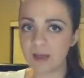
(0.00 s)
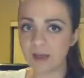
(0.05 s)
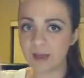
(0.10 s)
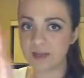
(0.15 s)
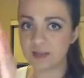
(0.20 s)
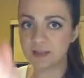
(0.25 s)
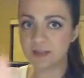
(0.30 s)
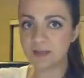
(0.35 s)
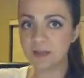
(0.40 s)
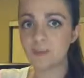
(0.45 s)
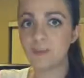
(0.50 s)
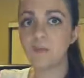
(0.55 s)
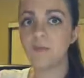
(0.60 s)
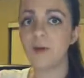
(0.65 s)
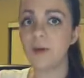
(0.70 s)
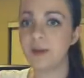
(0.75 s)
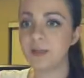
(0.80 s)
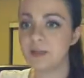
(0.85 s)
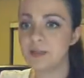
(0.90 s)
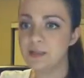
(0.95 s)
and it's
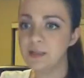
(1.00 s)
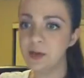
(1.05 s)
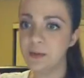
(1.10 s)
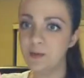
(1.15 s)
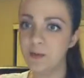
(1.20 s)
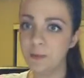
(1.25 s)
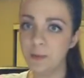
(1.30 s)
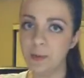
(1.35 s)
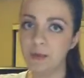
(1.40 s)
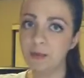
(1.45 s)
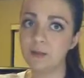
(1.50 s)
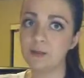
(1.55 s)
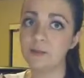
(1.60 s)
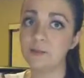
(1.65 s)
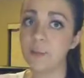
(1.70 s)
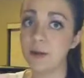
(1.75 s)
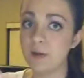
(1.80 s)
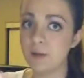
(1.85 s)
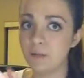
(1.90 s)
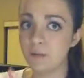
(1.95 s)
separated down the middle
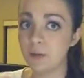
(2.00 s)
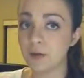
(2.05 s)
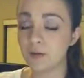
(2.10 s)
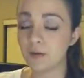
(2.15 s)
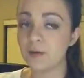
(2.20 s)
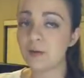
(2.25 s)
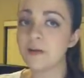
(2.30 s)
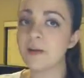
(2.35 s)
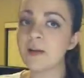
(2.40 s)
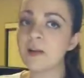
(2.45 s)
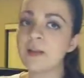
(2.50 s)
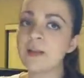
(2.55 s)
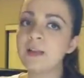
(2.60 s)
by a mirror.